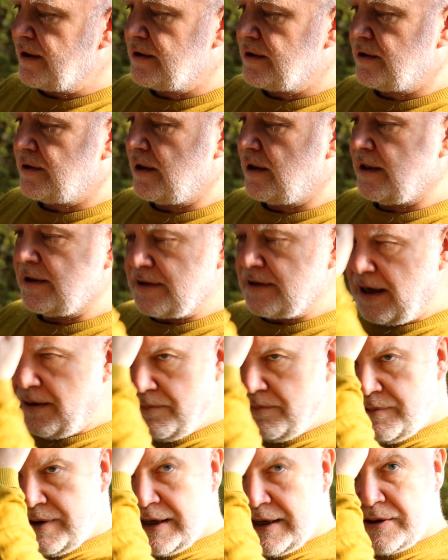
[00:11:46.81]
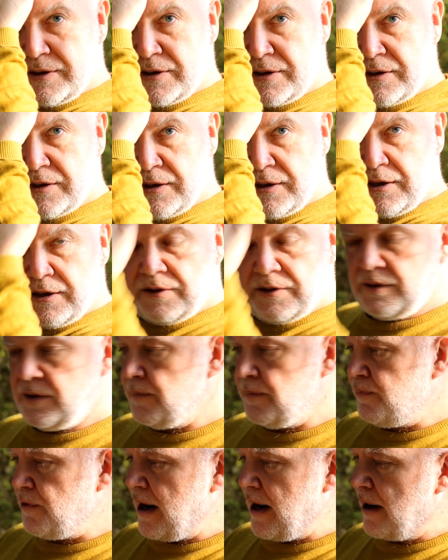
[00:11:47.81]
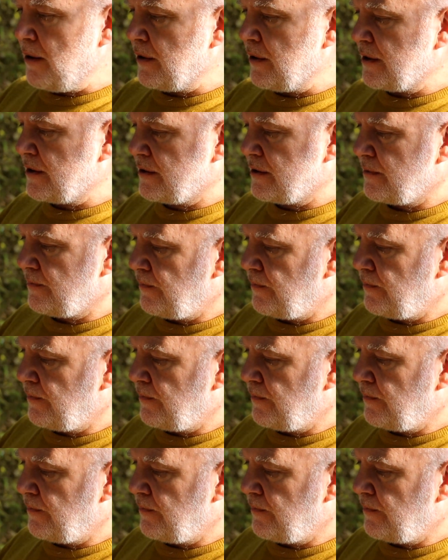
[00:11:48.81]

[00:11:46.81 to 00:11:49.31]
is, is up where the, the brow is